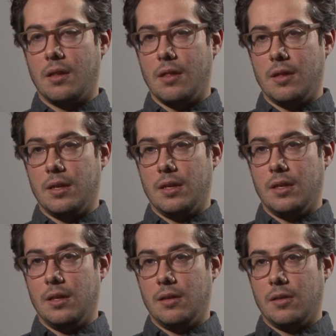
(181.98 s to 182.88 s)

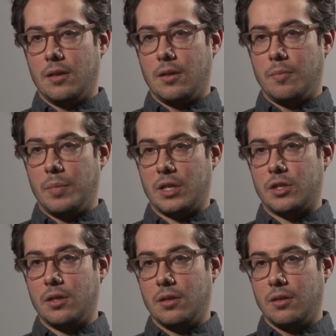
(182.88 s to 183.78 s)
the
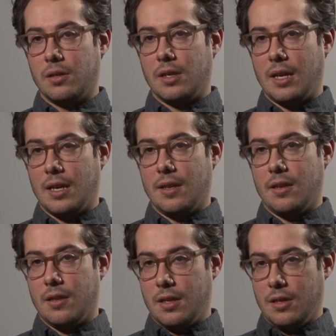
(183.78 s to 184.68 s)
picture
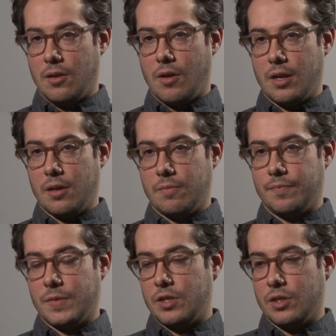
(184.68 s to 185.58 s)
and the audio.
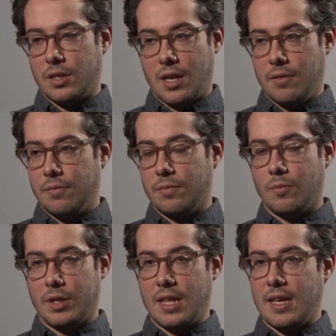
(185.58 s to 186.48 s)
It's just kind of
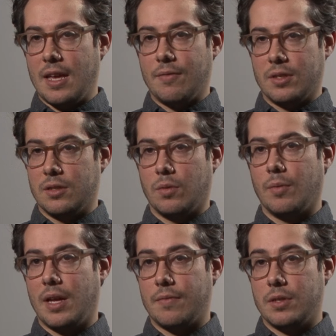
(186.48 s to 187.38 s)
what they gave us is what
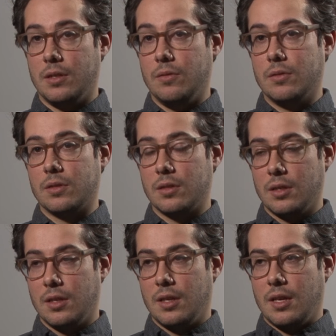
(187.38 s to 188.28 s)
we have to use.
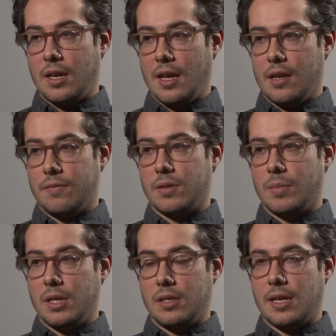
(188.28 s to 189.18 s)
And if
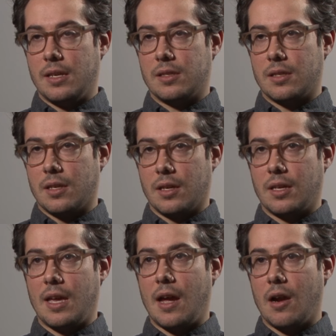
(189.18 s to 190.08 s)
somebody takes the
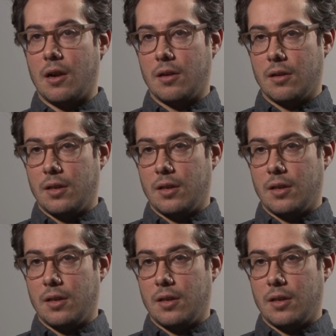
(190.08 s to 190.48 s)
care